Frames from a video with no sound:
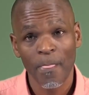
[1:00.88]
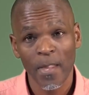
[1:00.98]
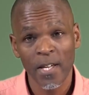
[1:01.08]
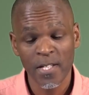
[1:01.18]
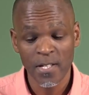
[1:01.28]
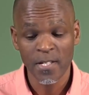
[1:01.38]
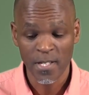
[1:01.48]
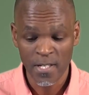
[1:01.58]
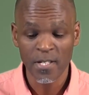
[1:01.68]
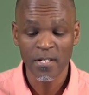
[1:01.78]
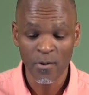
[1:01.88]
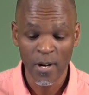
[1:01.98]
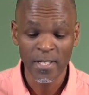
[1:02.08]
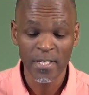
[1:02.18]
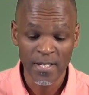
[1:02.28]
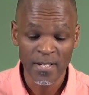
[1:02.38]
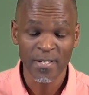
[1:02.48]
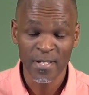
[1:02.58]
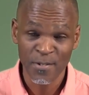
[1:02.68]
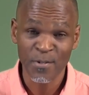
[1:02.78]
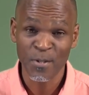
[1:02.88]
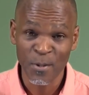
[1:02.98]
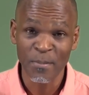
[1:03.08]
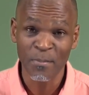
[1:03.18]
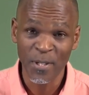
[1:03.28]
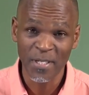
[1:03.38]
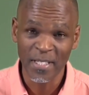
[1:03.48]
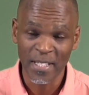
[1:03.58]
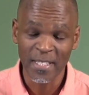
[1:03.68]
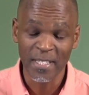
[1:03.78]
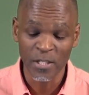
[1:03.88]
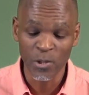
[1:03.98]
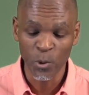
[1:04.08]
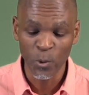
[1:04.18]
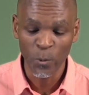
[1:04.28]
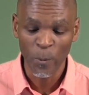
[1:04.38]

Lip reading: It is quite important that they do.